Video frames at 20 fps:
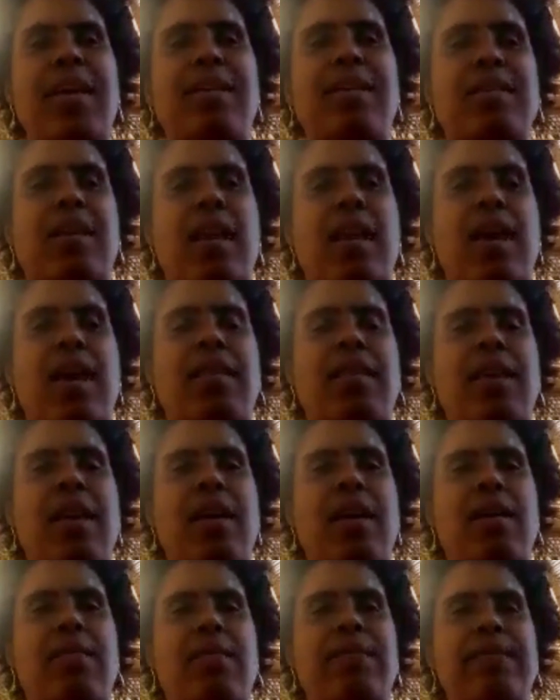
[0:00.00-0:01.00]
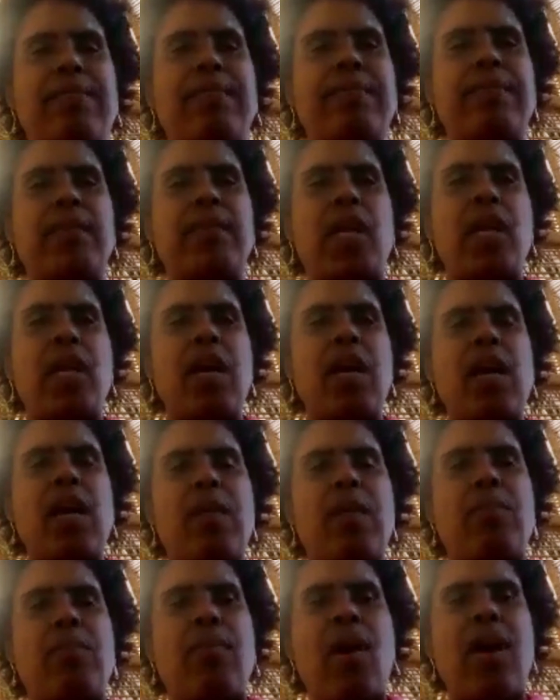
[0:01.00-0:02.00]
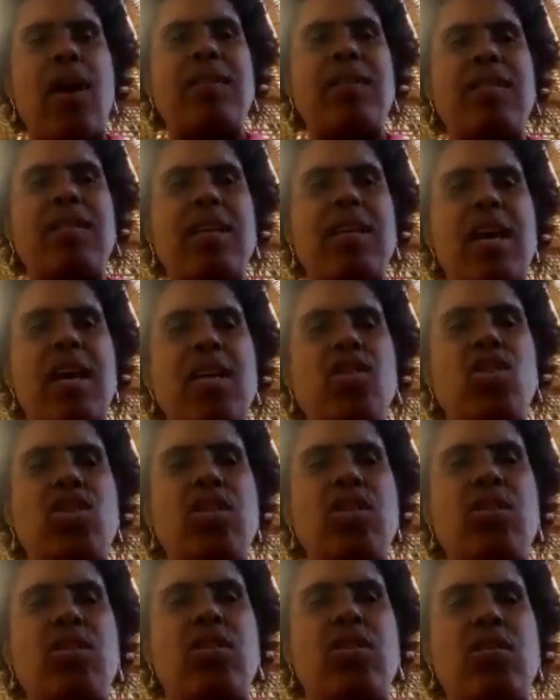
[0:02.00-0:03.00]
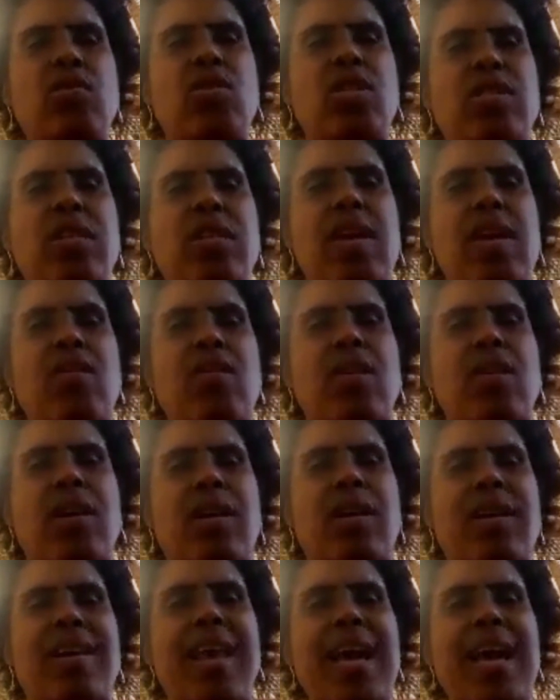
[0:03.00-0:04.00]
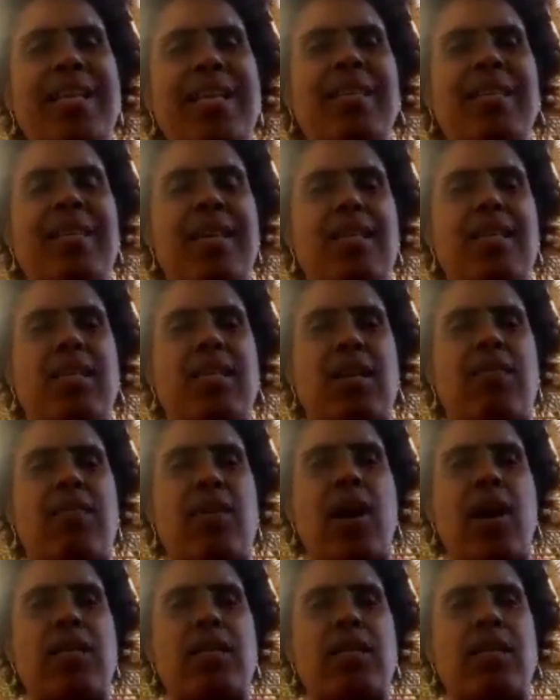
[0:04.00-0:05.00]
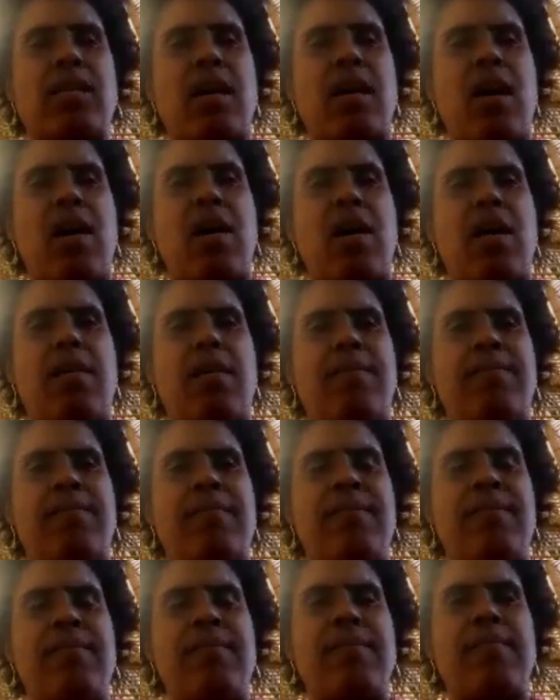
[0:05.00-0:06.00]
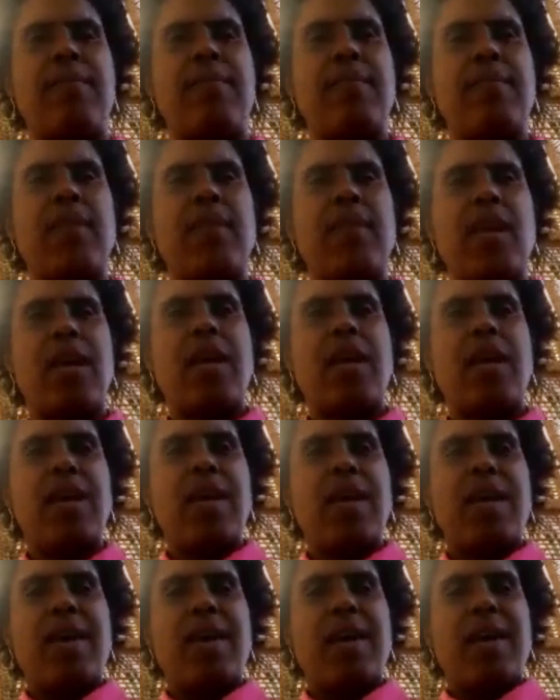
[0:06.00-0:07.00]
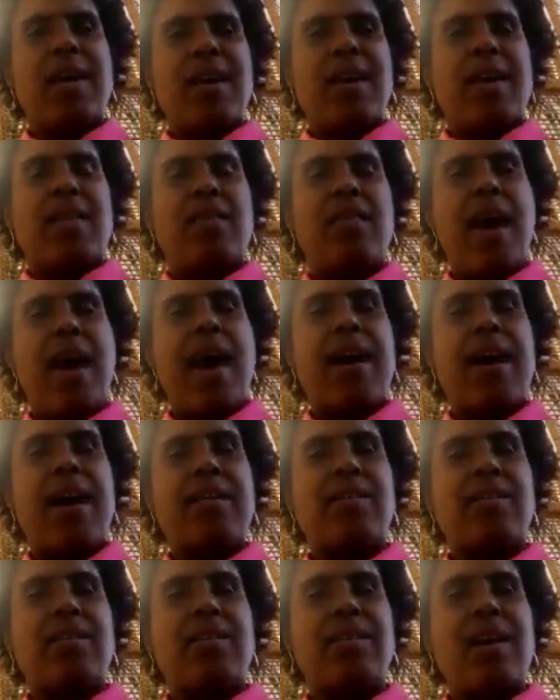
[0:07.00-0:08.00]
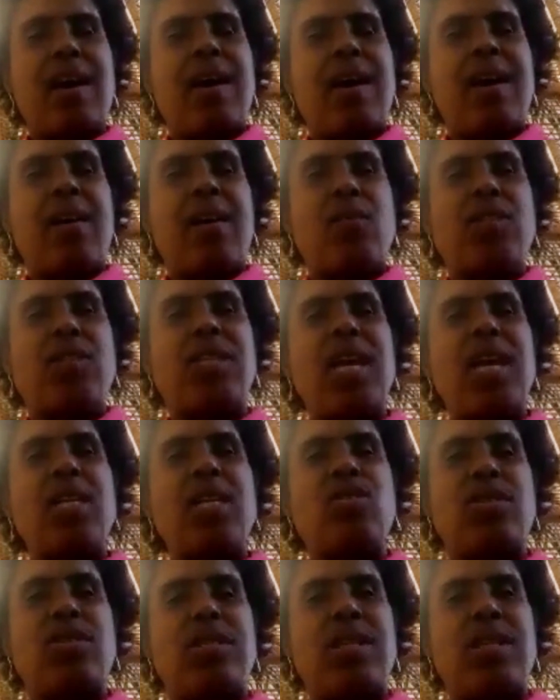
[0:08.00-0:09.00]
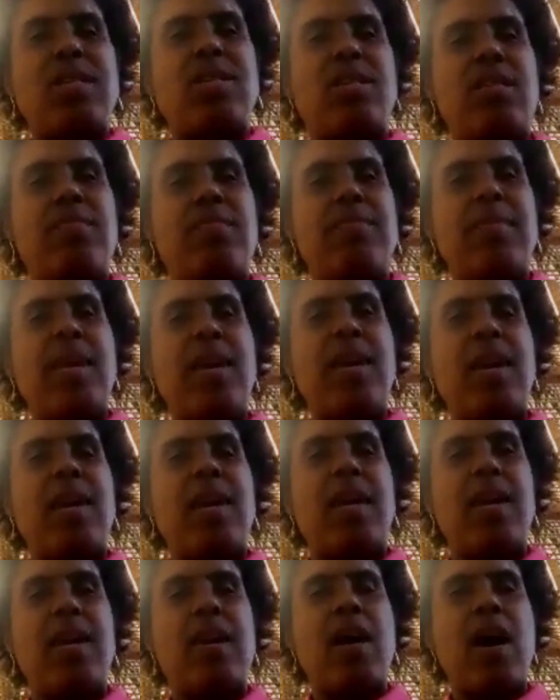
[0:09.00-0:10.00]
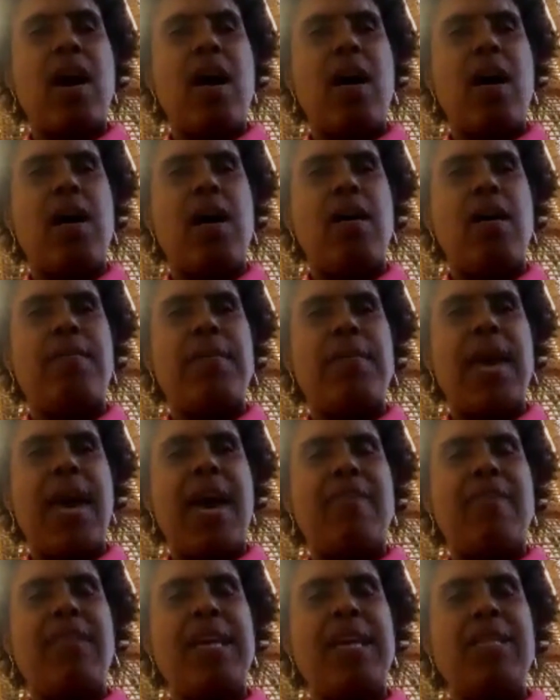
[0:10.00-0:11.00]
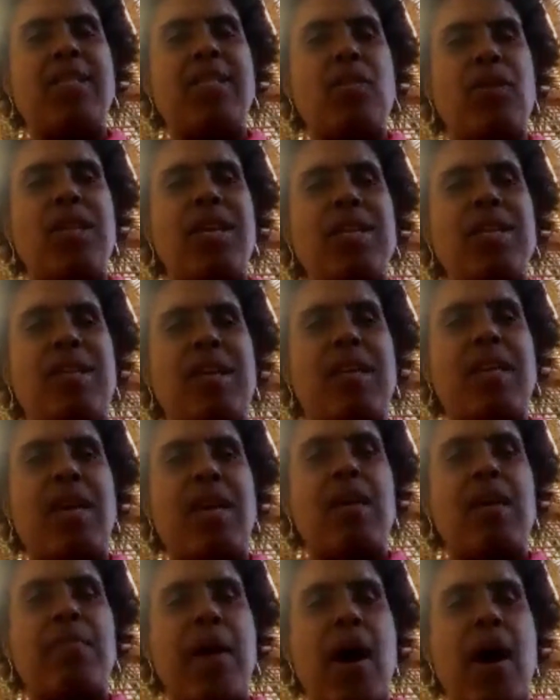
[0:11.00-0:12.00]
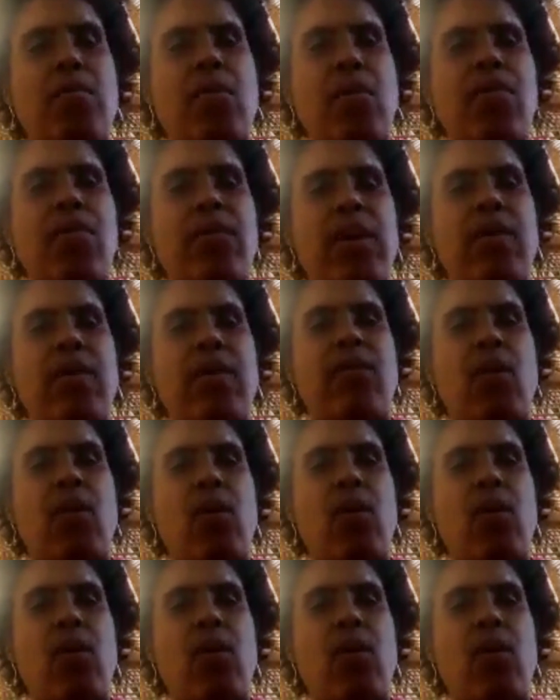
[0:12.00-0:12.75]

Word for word: Um, even on a job, say if you're visually impaired and you have a reader, you know, someone that's reading to you, they can't technically come into your home either. So now everybody's working remotely